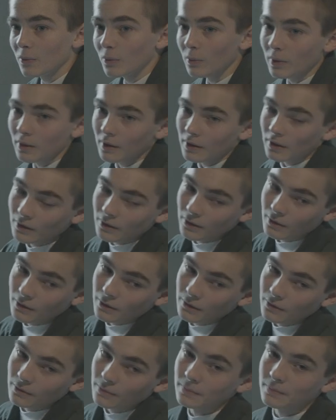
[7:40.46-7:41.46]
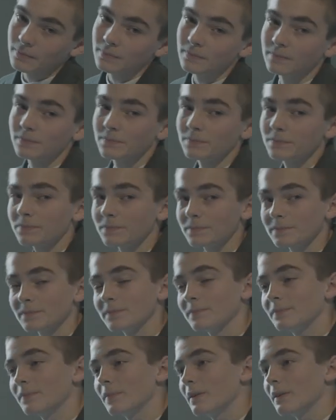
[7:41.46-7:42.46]
well,
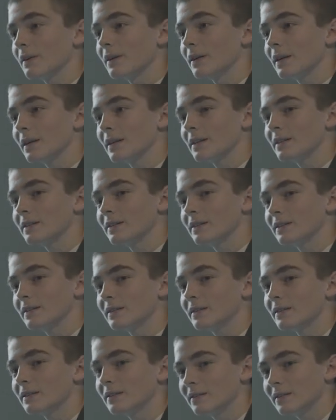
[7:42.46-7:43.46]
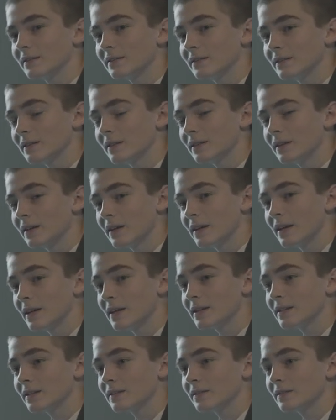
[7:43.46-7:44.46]
it's,
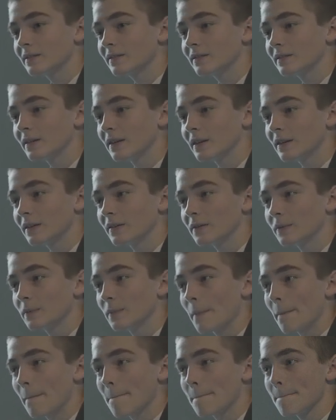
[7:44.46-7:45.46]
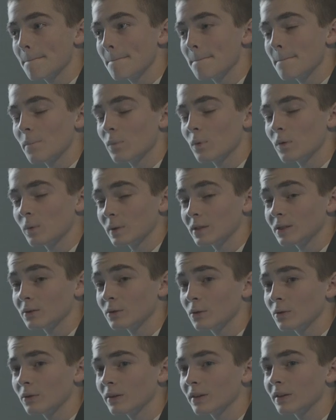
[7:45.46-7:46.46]
it's like, with
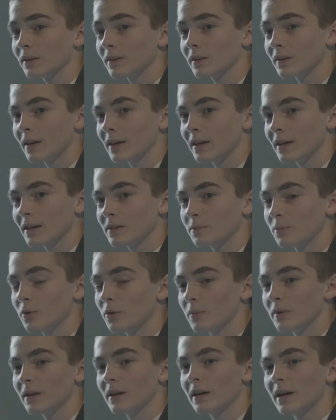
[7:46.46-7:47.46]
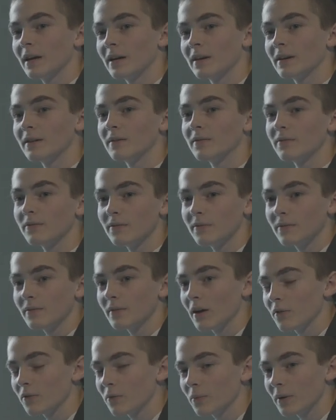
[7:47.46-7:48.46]
schooling, like, it's put me ahead of
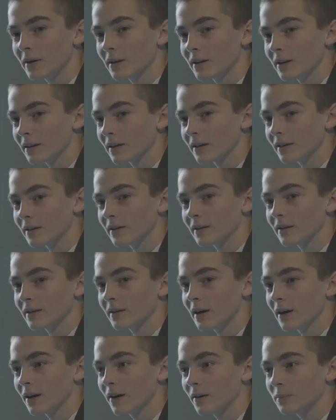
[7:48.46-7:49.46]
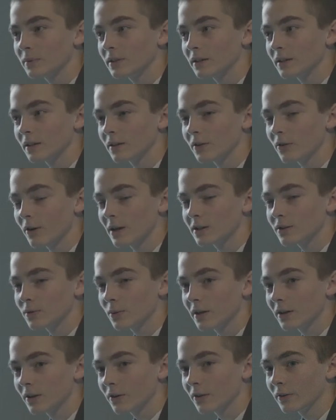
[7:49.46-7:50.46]
everybody, and I hope to
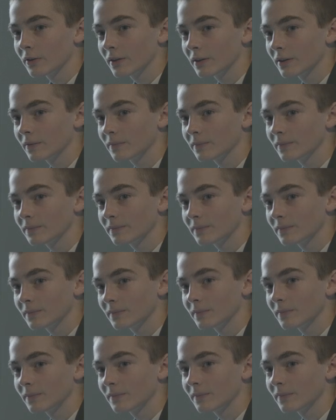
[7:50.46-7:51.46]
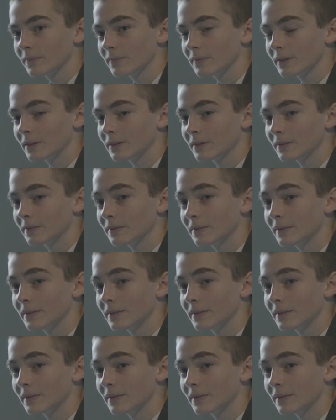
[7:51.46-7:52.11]
graduate early. And